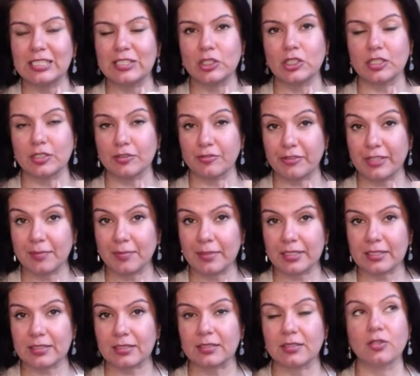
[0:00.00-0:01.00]
You're going to feel
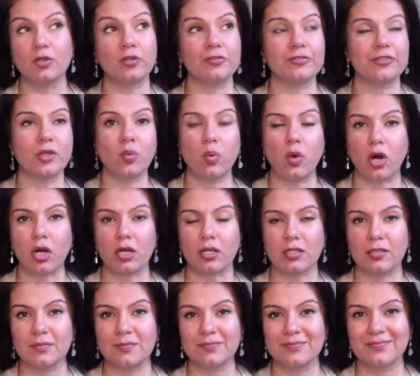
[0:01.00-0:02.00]
better. Go for a
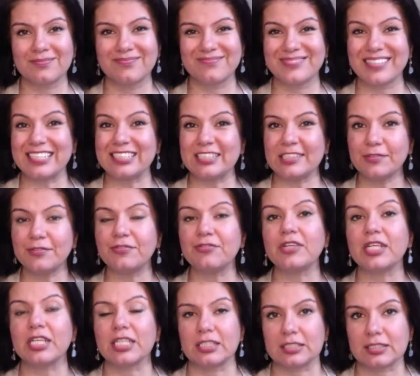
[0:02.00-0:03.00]
walk. That's a
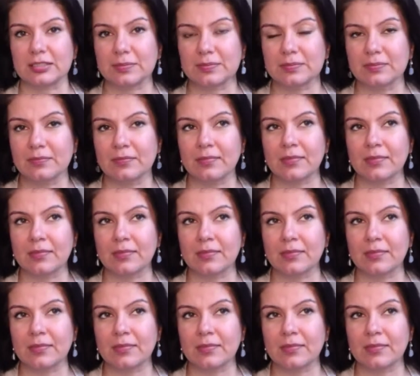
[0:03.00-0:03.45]
phase.